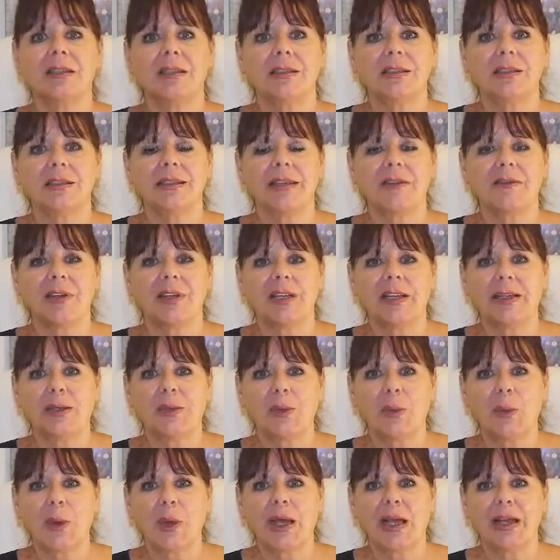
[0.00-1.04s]
just giving a
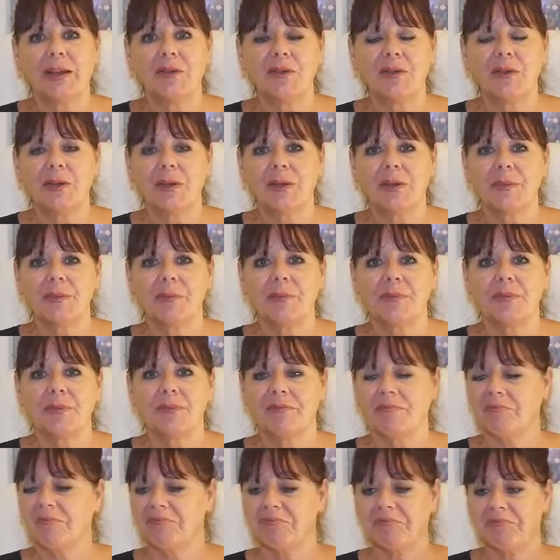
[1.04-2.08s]
little wave,
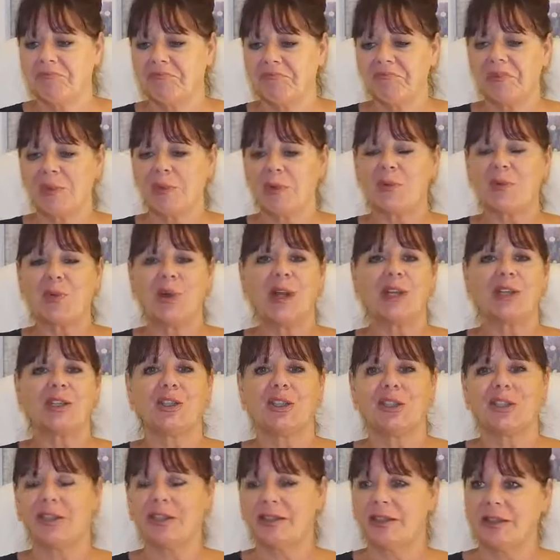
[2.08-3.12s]
no
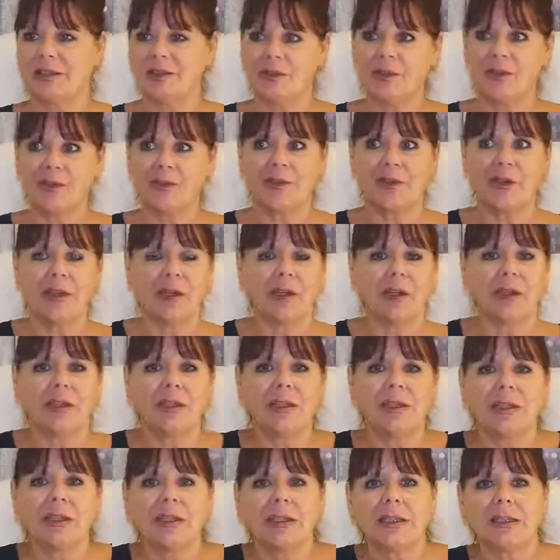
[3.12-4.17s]
pressure, a little fun
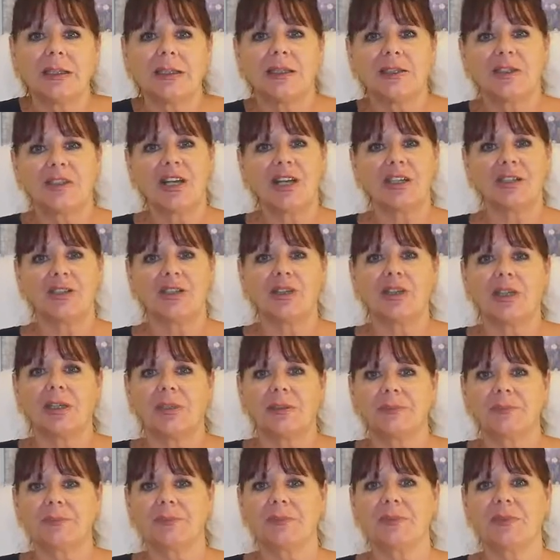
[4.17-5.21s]
gesture.
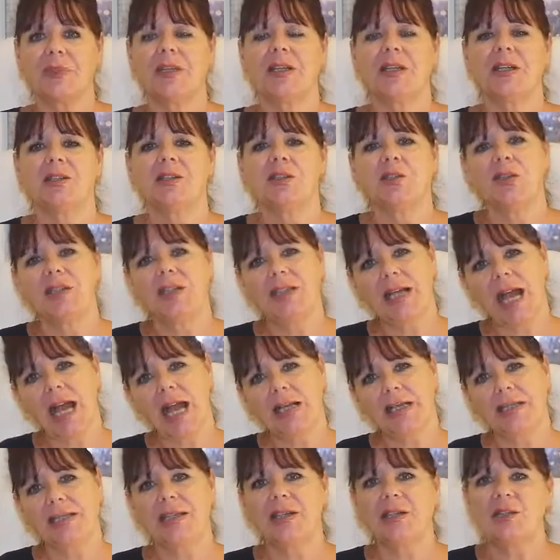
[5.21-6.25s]
So the
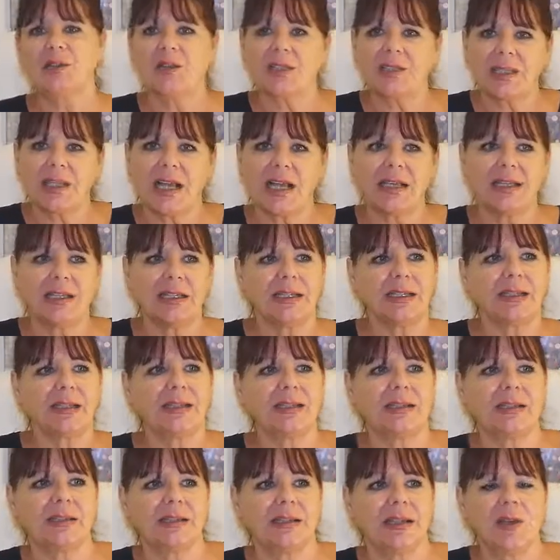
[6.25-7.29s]
text that you'll send is
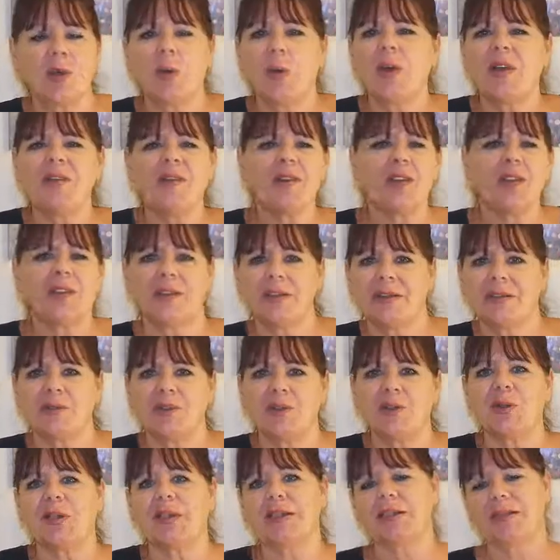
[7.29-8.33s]
the equivalent of
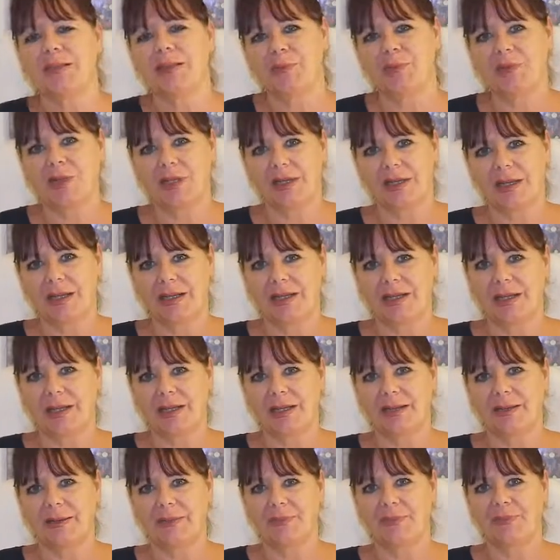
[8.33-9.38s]
doing something like
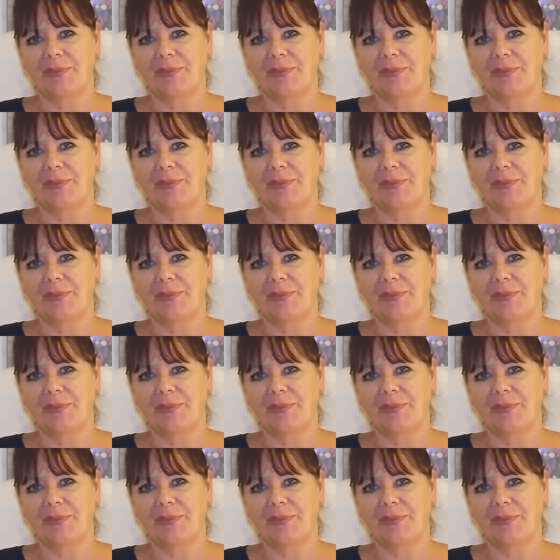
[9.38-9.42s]
that.